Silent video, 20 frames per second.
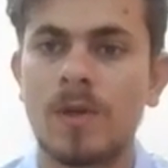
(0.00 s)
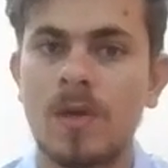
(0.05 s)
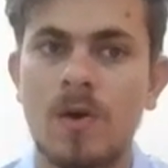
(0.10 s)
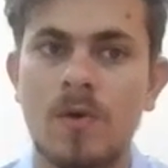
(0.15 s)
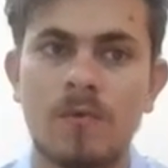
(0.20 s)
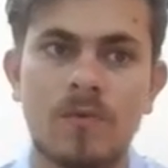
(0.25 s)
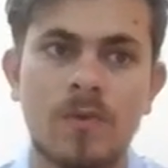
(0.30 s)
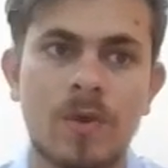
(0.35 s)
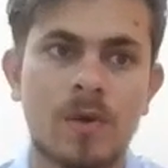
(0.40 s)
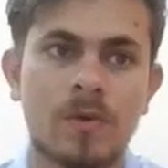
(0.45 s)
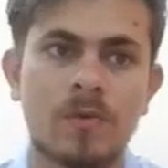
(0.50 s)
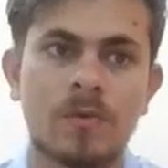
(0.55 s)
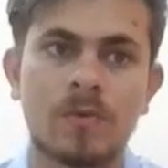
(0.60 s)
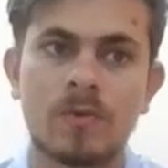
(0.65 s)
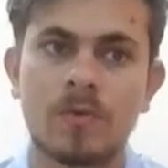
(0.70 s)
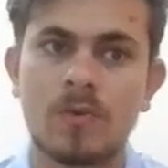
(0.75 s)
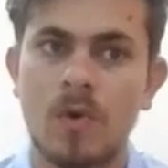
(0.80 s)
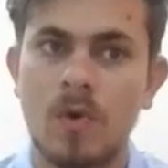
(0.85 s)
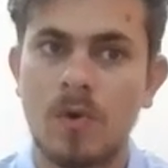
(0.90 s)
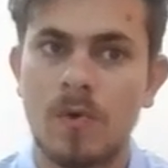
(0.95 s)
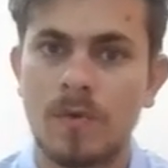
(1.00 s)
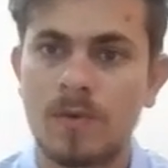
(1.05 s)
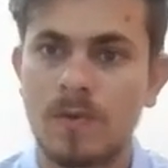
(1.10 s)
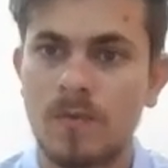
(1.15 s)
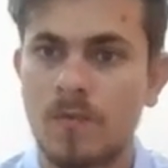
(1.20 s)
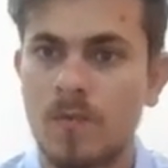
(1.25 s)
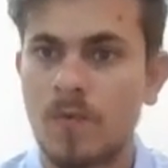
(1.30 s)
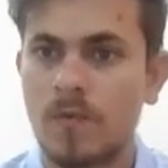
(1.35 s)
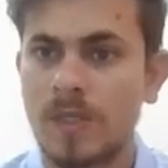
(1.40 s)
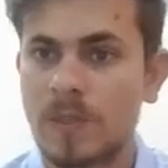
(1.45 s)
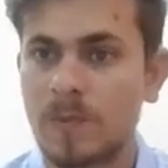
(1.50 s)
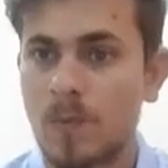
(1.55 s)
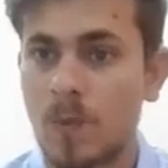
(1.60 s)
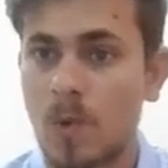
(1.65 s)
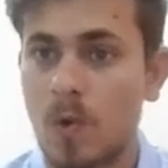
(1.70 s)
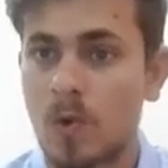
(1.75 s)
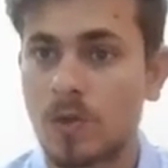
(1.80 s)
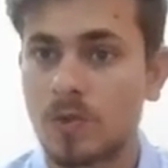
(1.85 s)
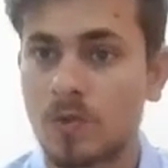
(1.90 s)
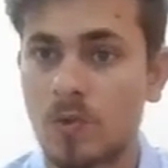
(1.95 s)
Now we are going to talk about the movie's
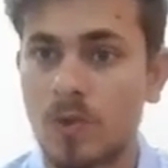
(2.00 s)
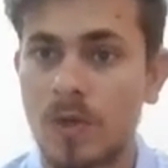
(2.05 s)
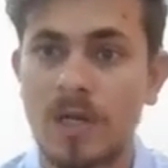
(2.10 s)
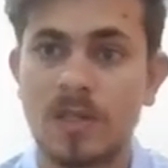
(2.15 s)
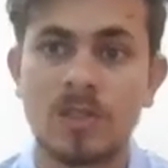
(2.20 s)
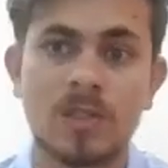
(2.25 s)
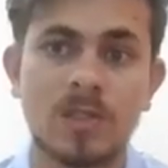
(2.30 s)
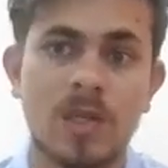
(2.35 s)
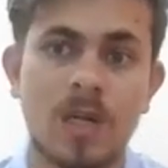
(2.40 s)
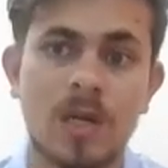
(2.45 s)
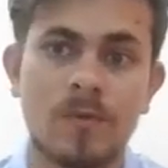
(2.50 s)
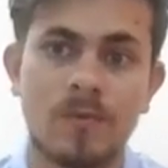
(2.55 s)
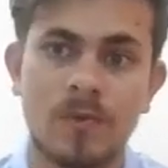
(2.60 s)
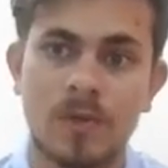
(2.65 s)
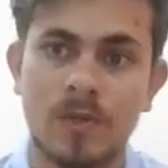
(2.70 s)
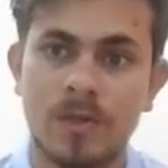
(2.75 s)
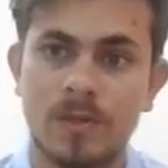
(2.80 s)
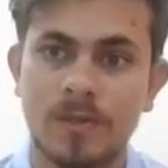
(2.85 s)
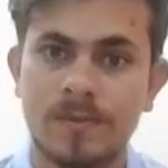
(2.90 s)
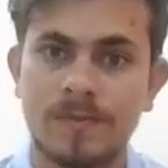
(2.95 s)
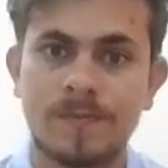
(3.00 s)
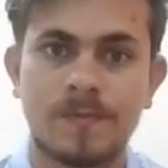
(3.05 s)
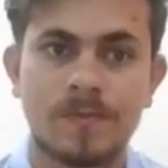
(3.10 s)
plot. So let's start with it.